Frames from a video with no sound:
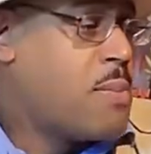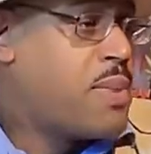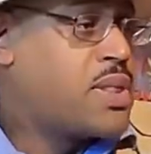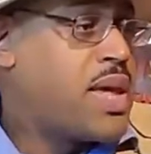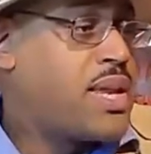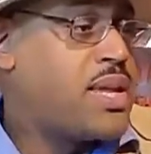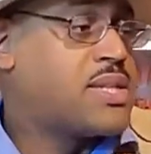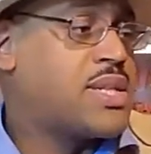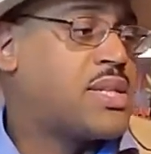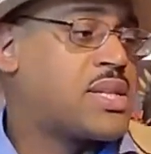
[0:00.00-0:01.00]
But the idea is
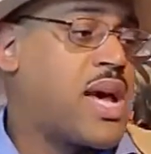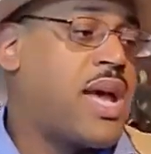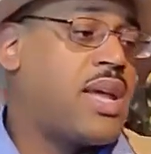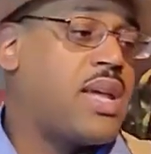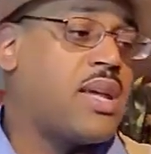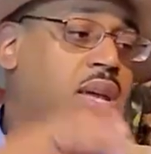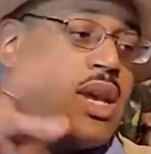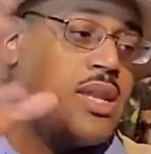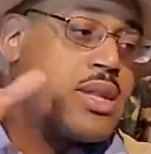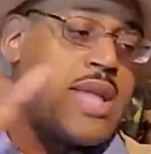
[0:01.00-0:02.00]
that this guy
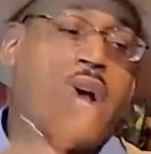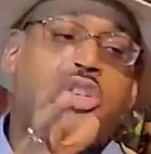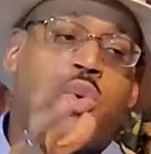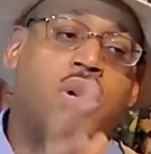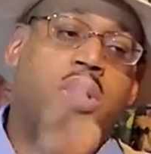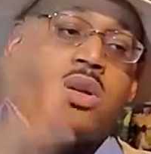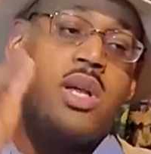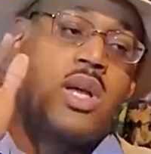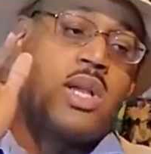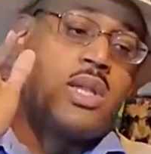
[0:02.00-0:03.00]
in Nostalgia World
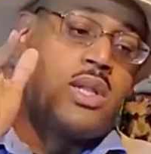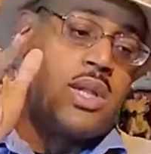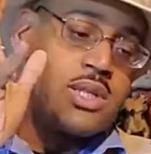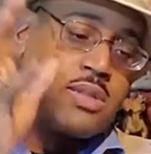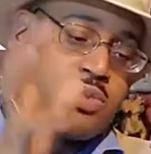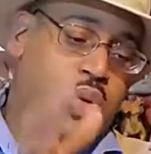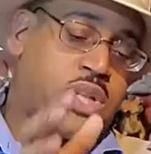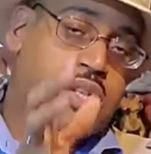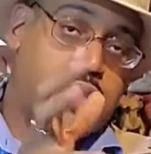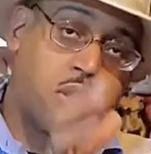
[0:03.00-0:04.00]
looks more
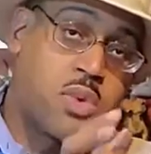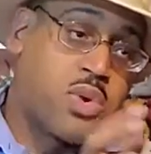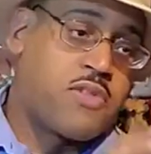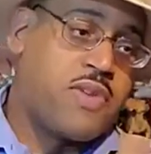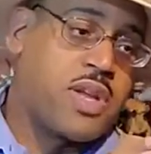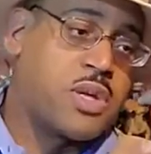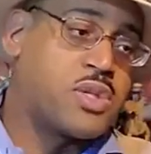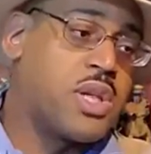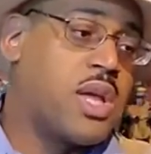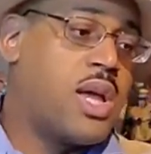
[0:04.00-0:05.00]
like the Jurassic World
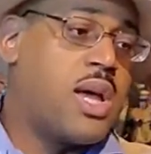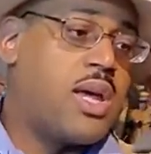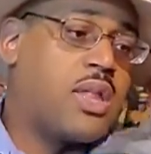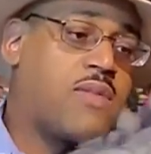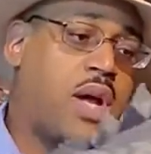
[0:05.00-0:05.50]
figures. As far